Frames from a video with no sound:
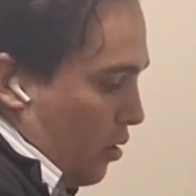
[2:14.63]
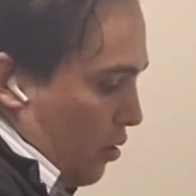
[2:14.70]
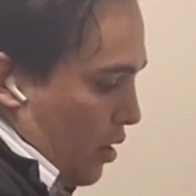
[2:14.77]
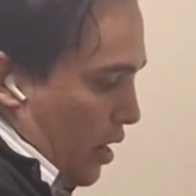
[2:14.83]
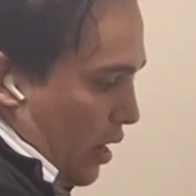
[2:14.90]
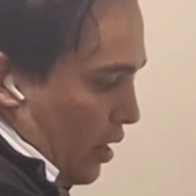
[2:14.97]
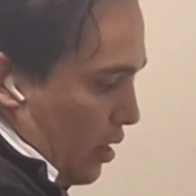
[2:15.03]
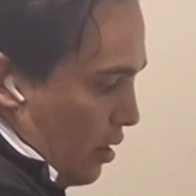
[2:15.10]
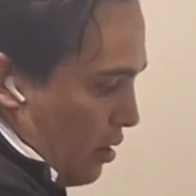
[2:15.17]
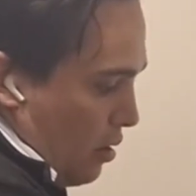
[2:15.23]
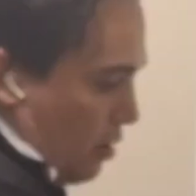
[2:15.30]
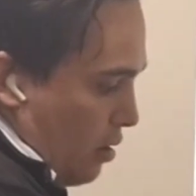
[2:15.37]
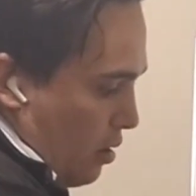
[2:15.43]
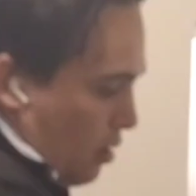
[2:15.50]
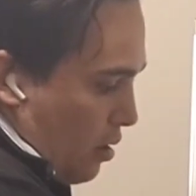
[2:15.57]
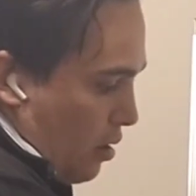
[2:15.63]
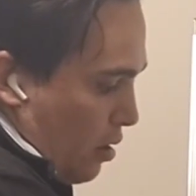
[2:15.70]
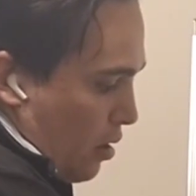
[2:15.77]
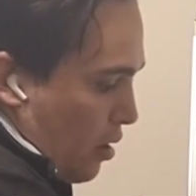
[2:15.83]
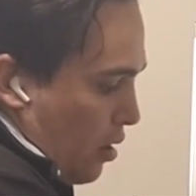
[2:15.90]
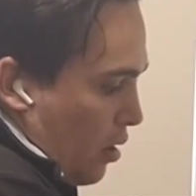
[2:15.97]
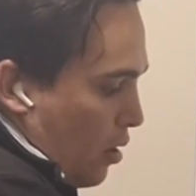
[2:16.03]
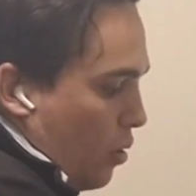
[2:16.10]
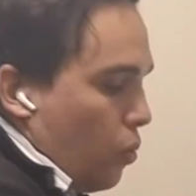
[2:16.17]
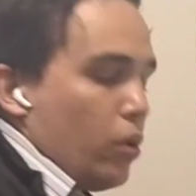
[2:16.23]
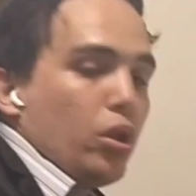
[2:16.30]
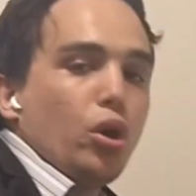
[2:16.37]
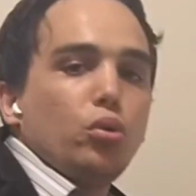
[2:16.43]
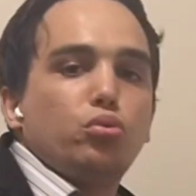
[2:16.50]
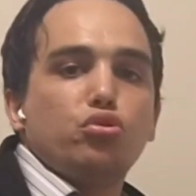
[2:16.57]
okay,
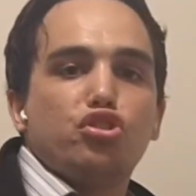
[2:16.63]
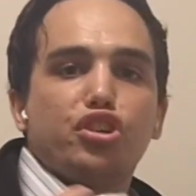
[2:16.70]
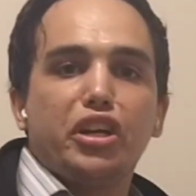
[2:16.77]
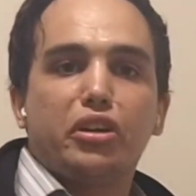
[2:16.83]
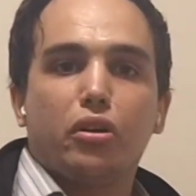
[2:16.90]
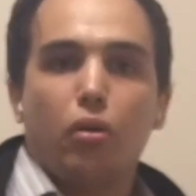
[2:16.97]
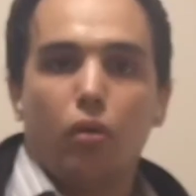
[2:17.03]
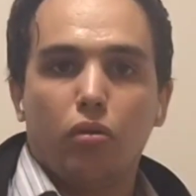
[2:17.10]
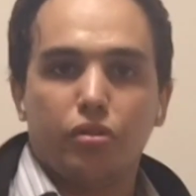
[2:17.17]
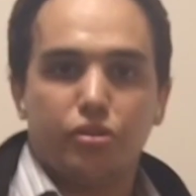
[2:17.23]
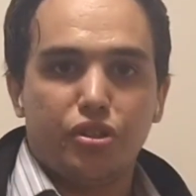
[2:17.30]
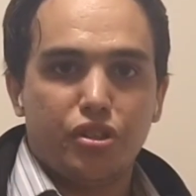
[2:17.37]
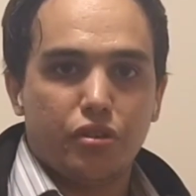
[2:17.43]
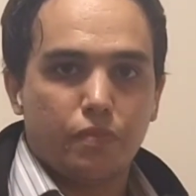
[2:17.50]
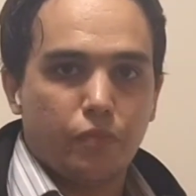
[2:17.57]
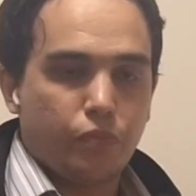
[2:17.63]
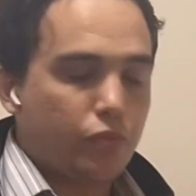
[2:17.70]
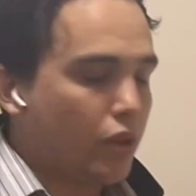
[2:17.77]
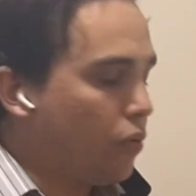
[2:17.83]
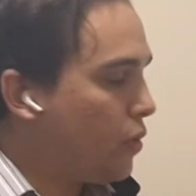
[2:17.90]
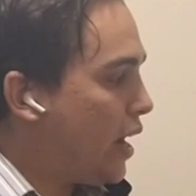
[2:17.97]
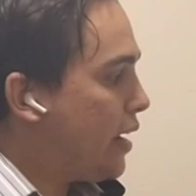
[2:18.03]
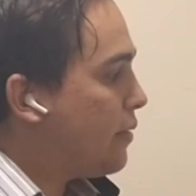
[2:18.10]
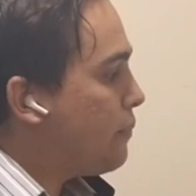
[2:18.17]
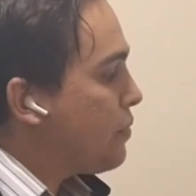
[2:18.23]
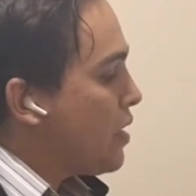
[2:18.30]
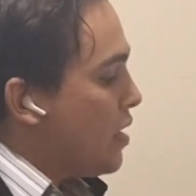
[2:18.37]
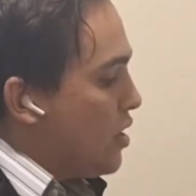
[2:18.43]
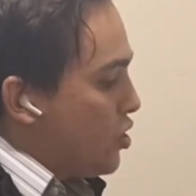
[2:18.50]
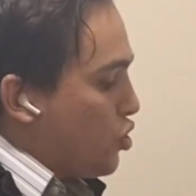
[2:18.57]
will go to shareholders, right?
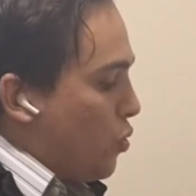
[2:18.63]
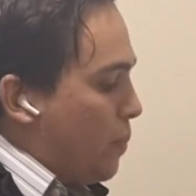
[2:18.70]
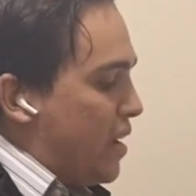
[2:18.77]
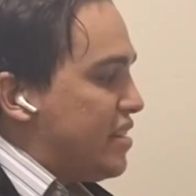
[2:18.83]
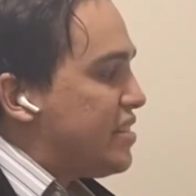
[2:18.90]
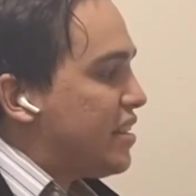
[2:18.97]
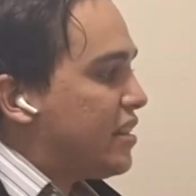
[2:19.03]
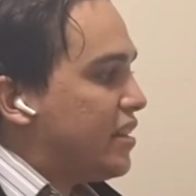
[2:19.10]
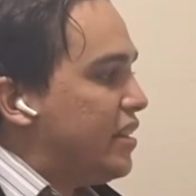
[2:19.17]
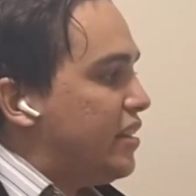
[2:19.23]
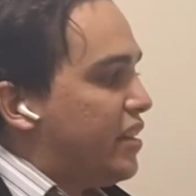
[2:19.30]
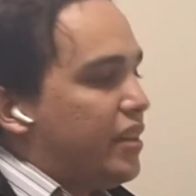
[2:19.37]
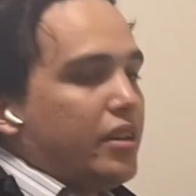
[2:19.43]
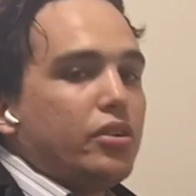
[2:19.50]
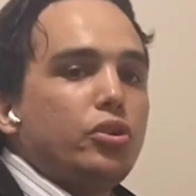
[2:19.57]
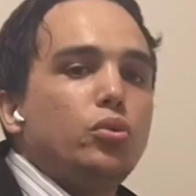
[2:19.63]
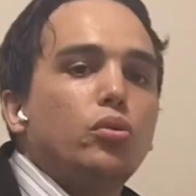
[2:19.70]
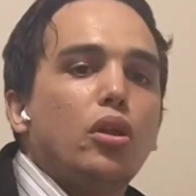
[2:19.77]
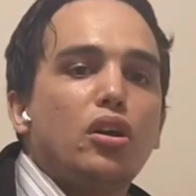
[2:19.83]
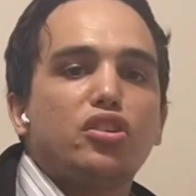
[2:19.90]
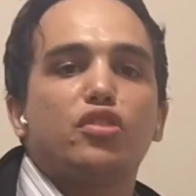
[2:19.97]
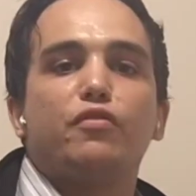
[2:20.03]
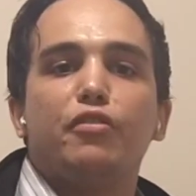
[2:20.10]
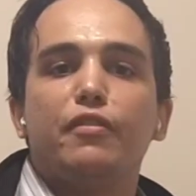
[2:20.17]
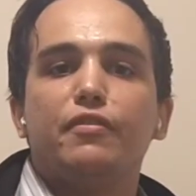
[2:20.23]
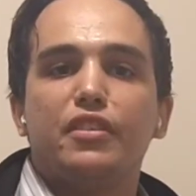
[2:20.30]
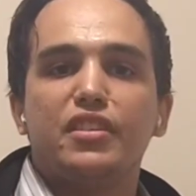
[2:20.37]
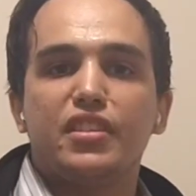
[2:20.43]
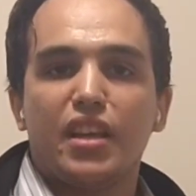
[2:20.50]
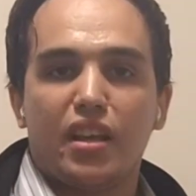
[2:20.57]
So basically here you lost
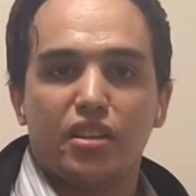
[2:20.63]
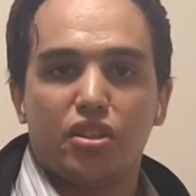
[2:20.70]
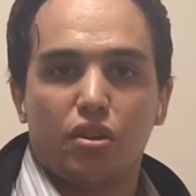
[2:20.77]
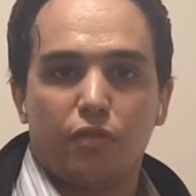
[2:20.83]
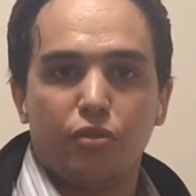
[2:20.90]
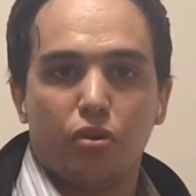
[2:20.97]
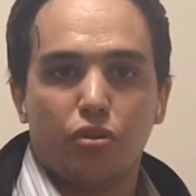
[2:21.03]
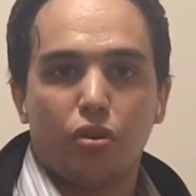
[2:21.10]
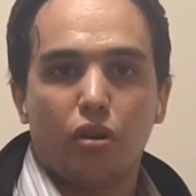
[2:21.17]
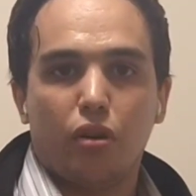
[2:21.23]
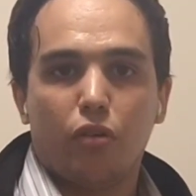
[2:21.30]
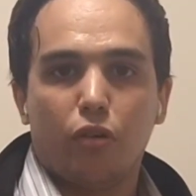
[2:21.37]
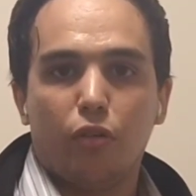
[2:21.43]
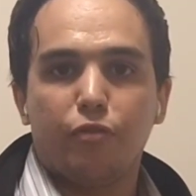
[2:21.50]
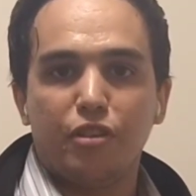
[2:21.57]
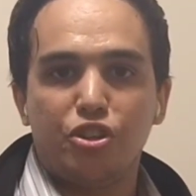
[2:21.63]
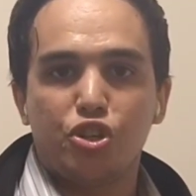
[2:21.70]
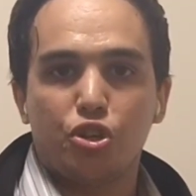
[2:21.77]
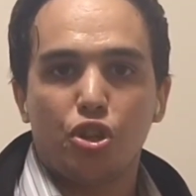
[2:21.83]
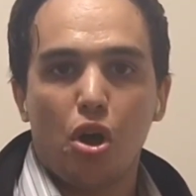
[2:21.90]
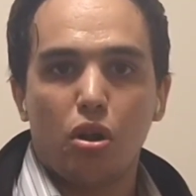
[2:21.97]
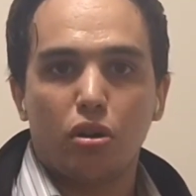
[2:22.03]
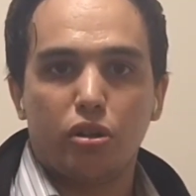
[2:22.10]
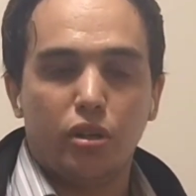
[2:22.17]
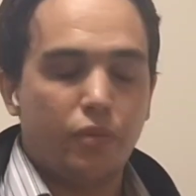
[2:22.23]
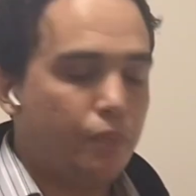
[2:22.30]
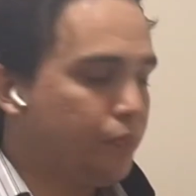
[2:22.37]
50 cents of each dollar.